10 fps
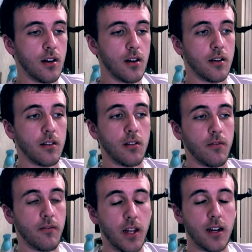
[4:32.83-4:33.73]
on
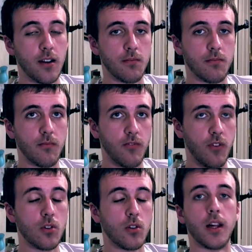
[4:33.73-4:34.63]

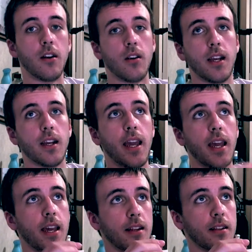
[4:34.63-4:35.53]
vocal layering,
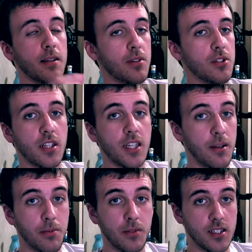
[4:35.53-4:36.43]
and Imogen
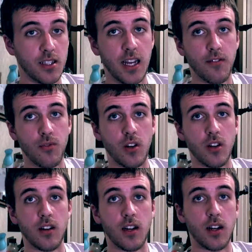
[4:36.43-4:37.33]
Heap doesn't have
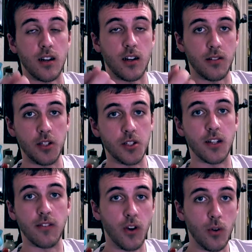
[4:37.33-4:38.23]
one on using
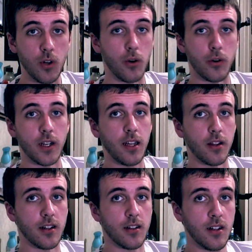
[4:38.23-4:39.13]
a vocoder
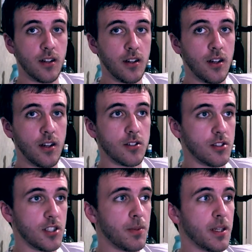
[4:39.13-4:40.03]
either. So
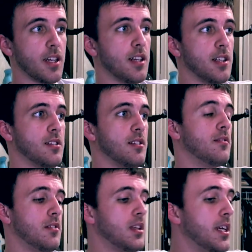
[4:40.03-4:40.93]
just because
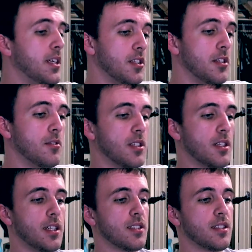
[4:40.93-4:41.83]
he's using
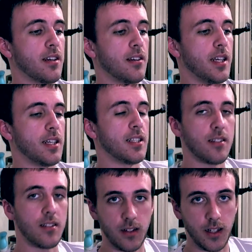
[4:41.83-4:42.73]
these techniques
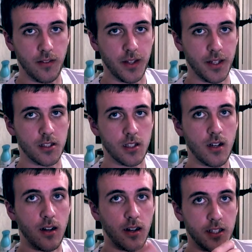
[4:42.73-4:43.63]
in this
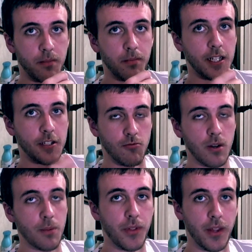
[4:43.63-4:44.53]
song doesn't mean he's
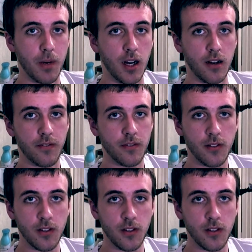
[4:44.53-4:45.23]
ripping them off.